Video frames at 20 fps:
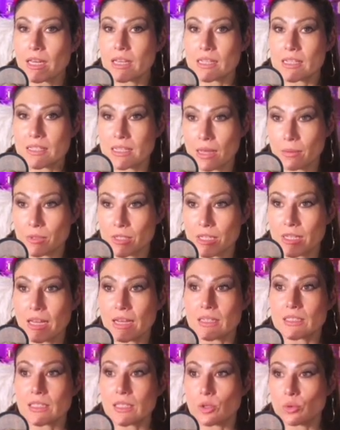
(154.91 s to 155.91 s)
it is empty
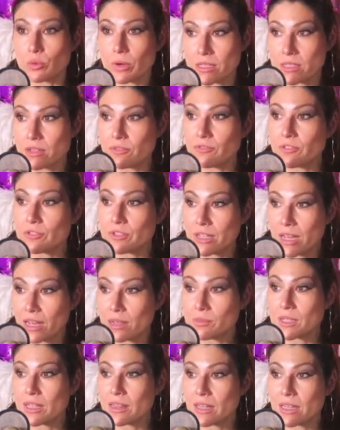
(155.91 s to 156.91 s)
until it runs a few
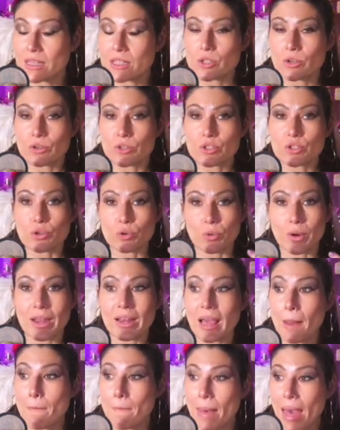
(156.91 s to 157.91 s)
times, and then it's going to create
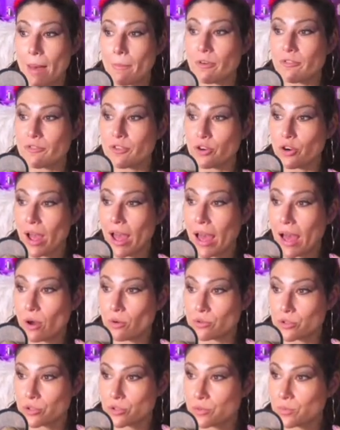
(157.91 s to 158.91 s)
a map of your
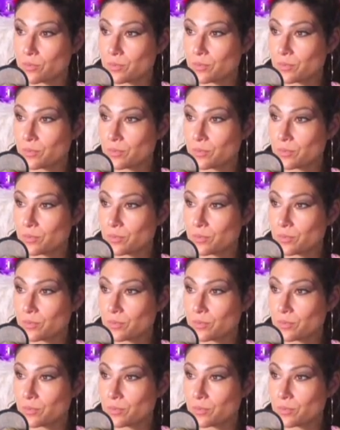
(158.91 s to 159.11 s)
house.